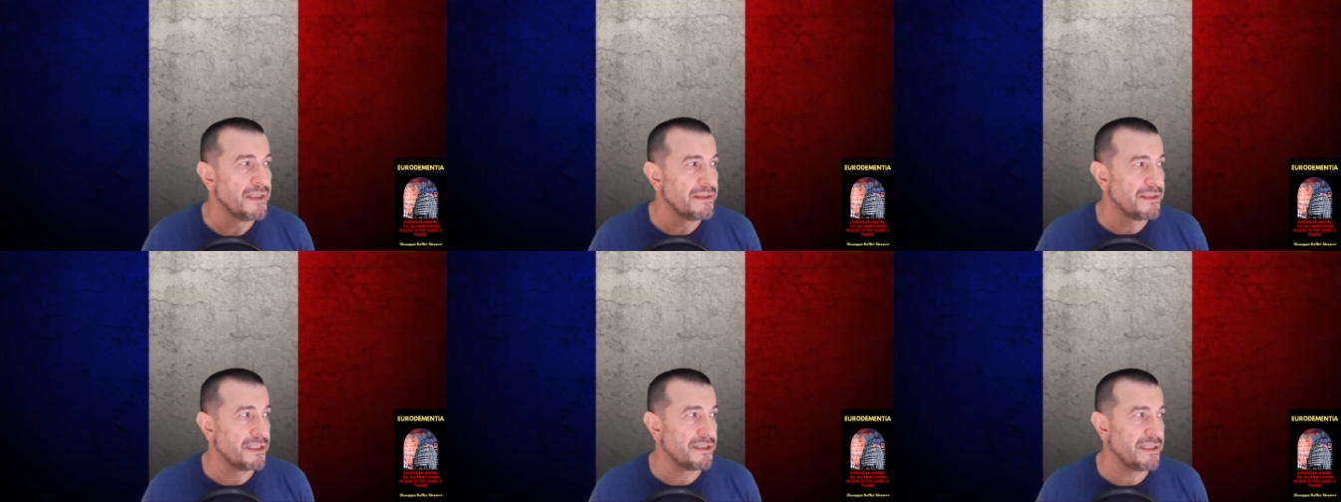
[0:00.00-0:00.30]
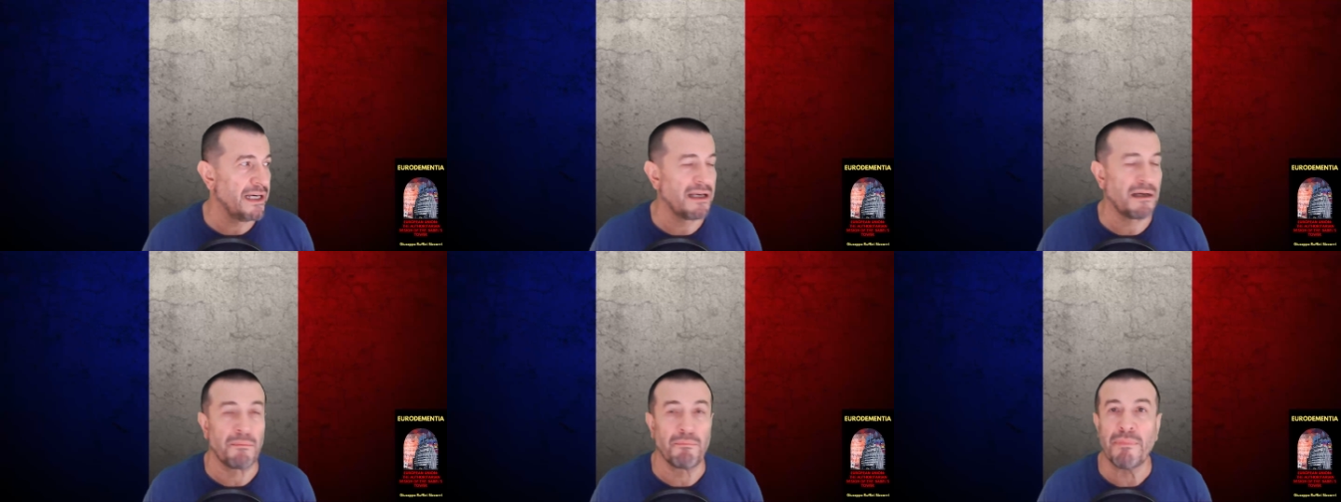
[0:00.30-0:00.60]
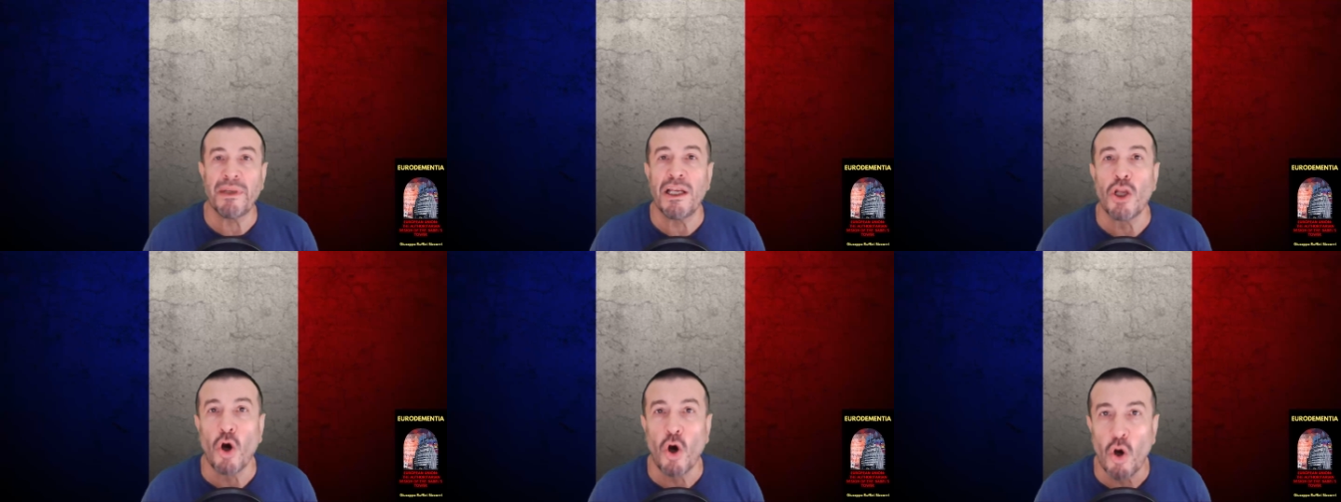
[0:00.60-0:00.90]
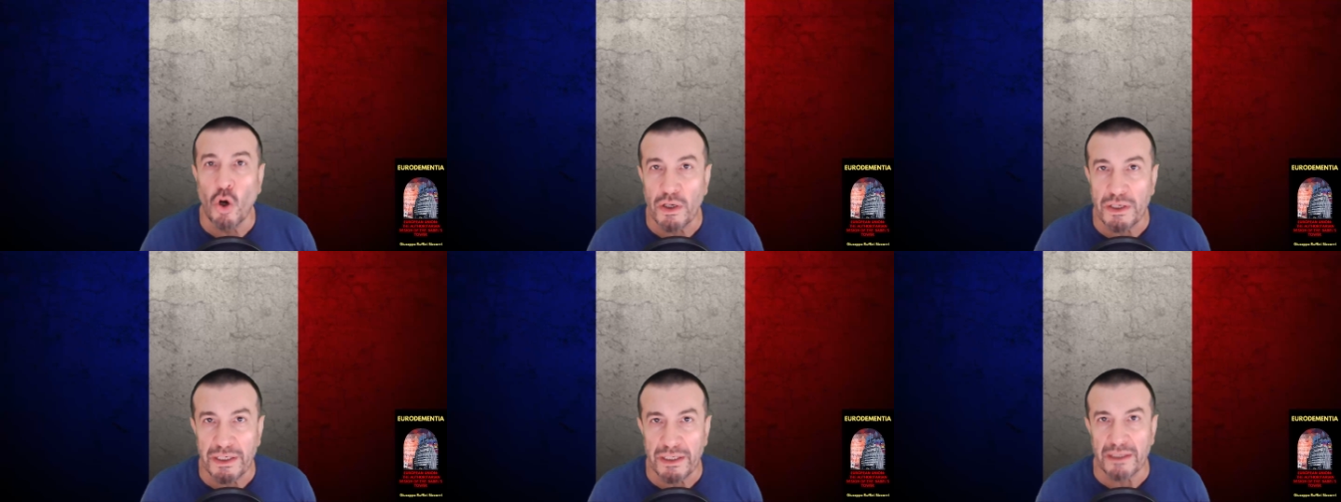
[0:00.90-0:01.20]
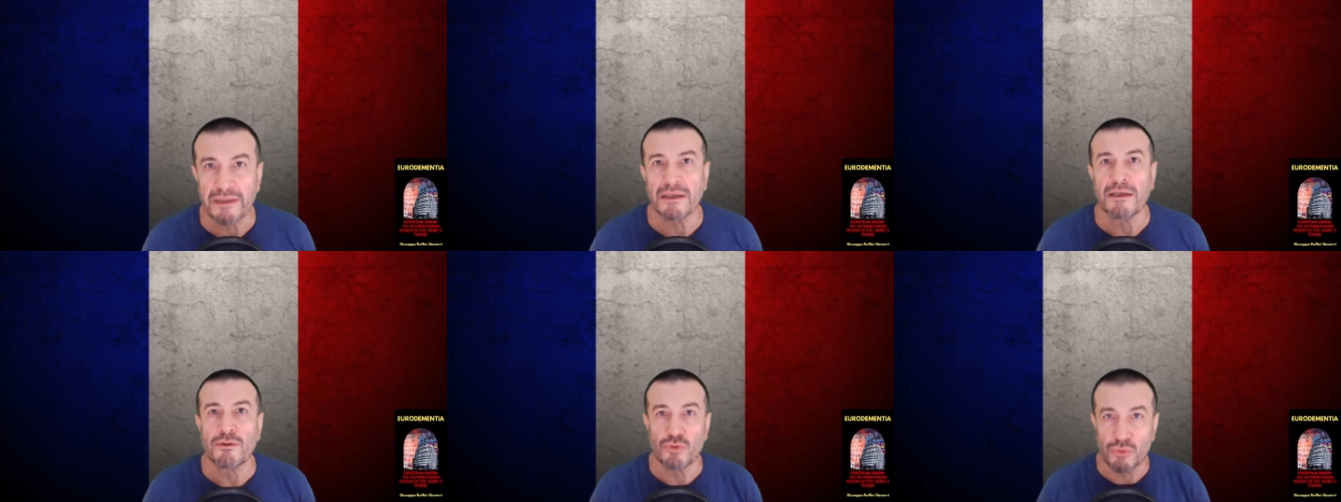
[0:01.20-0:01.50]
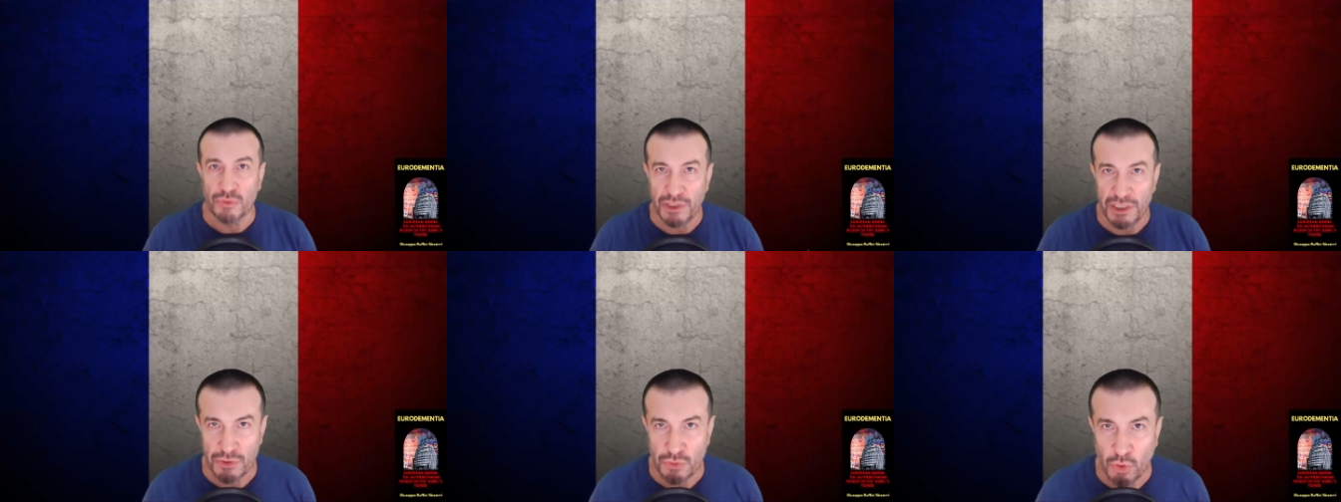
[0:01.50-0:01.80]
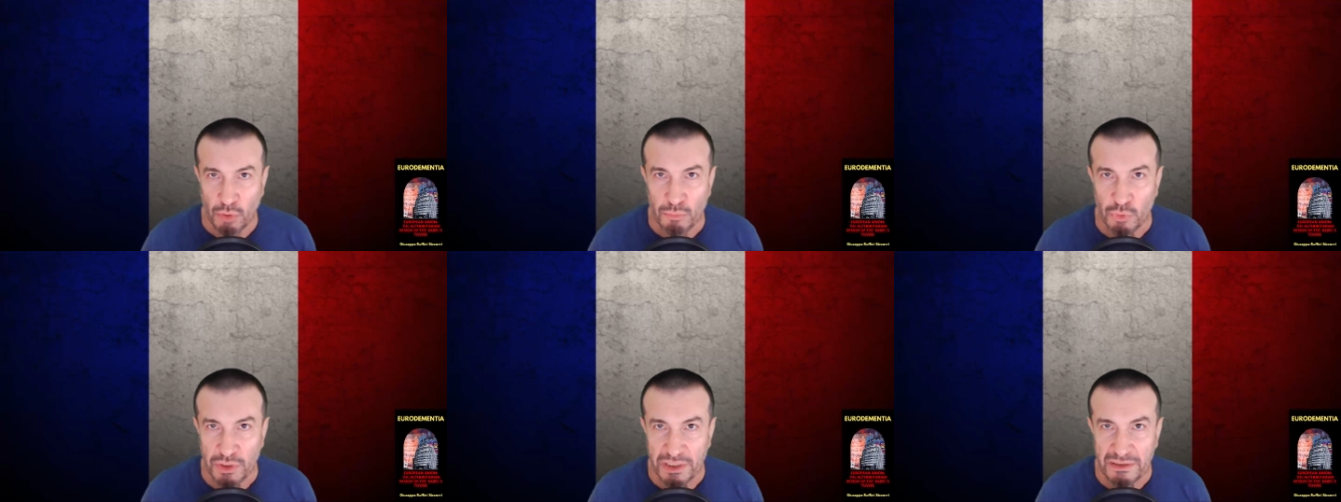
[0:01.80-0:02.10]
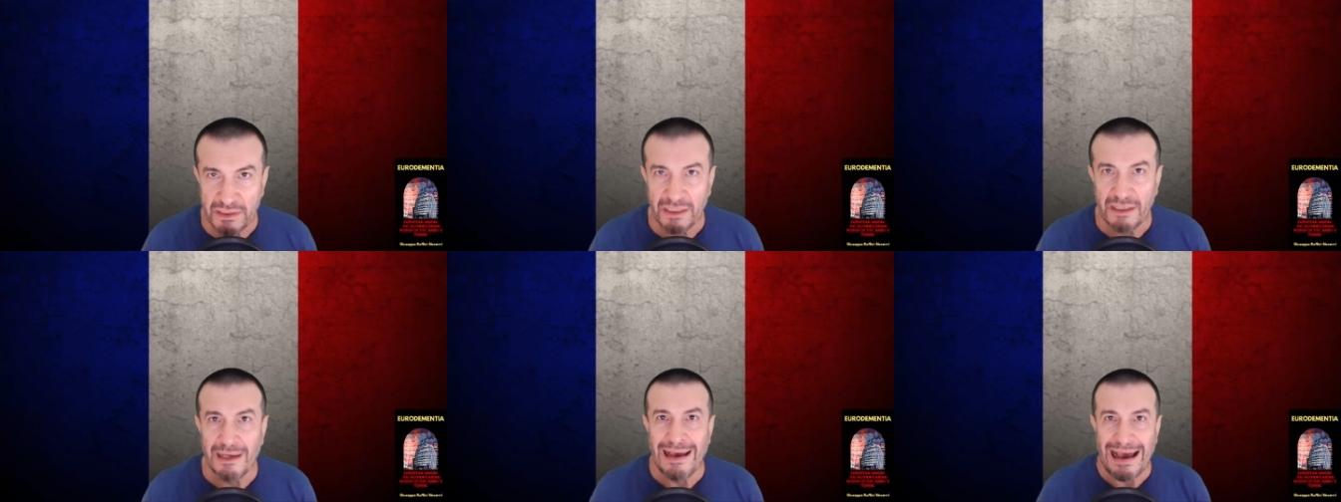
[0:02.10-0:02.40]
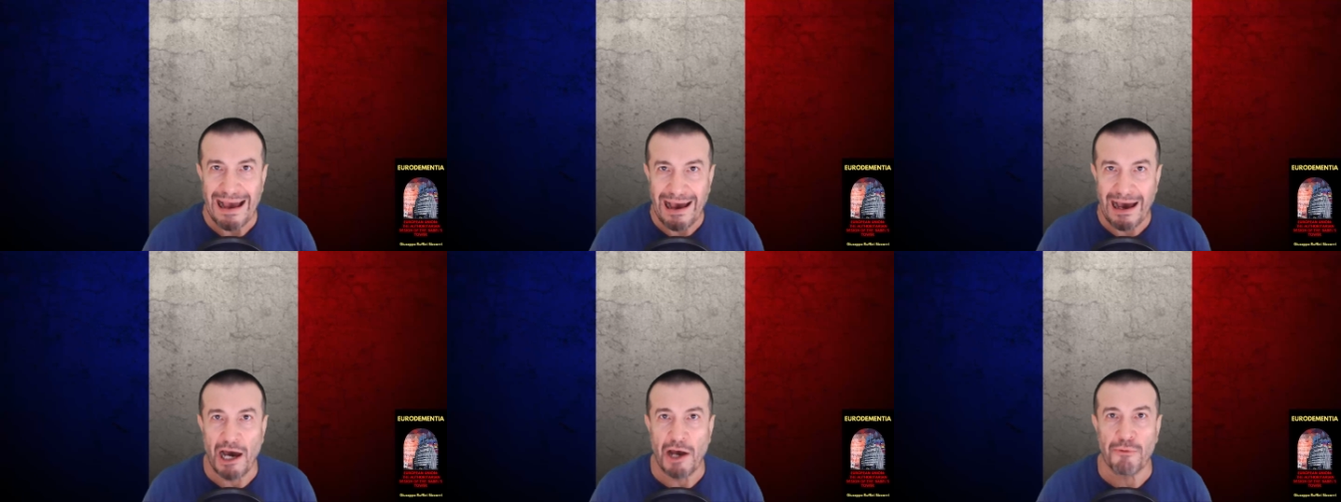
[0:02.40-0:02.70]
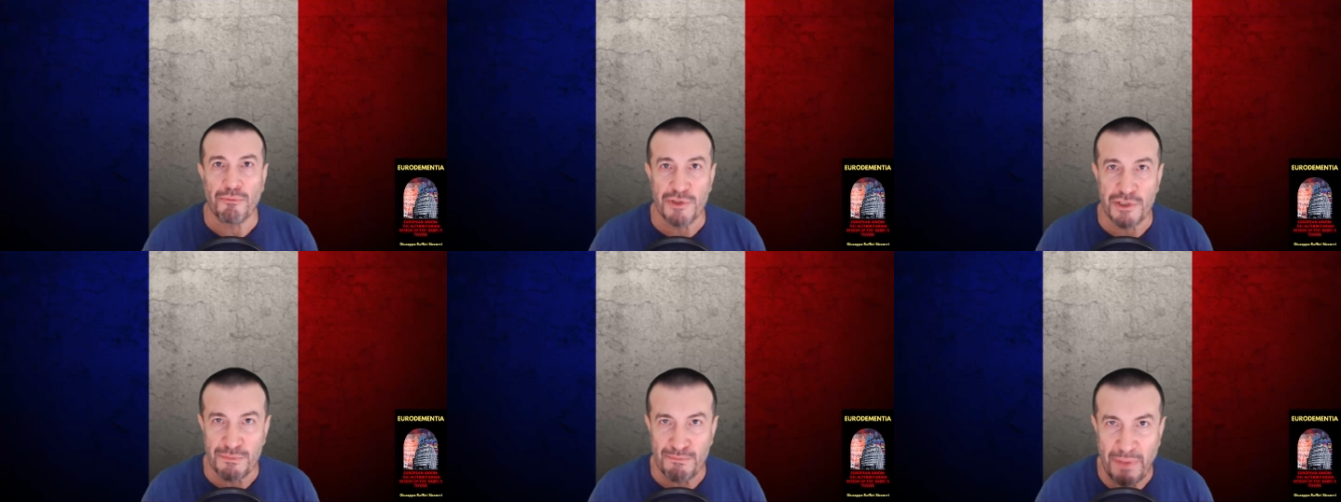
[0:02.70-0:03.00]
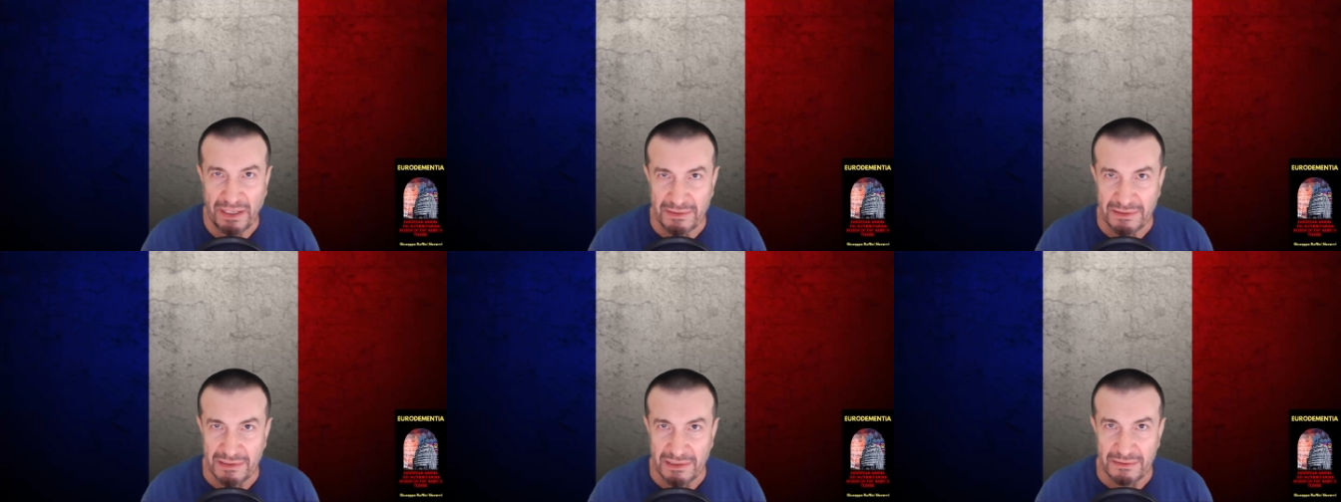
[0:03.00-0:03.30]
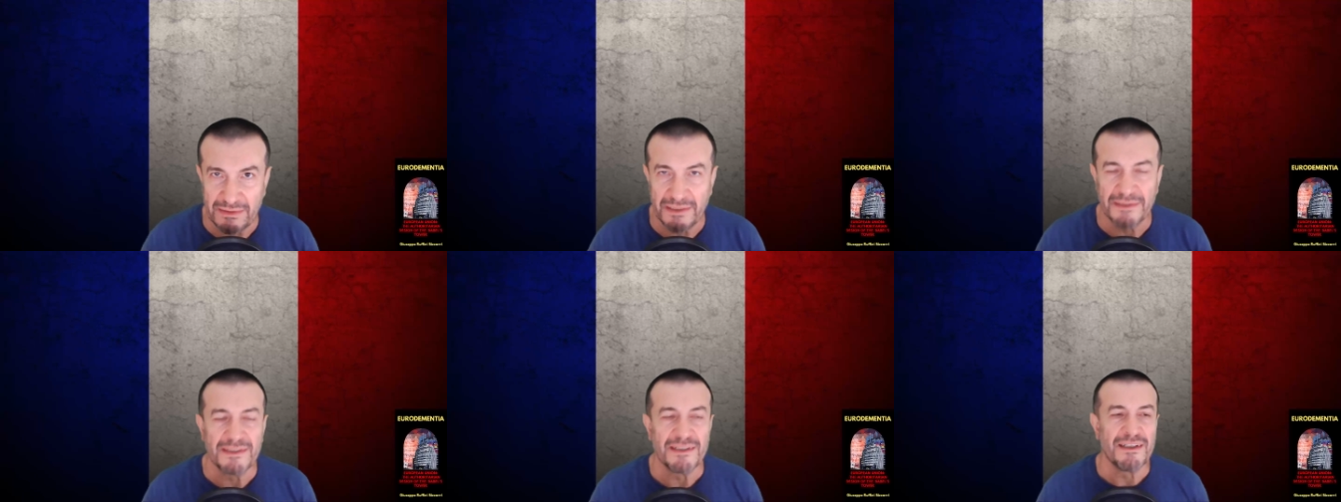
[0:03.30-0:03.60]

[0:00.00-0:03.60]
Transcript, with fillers: that are belonging to this community are respected.